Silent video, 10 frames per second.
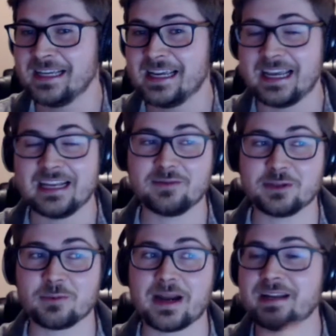and if they're
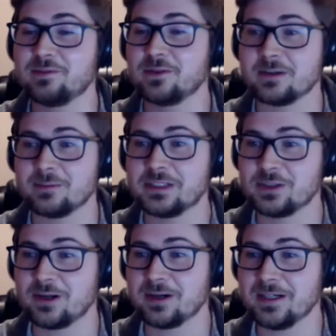writing for an
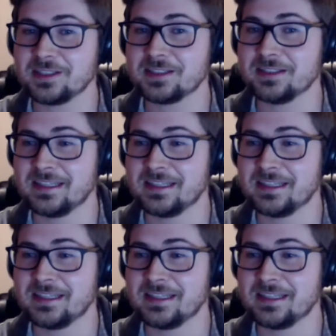original artist,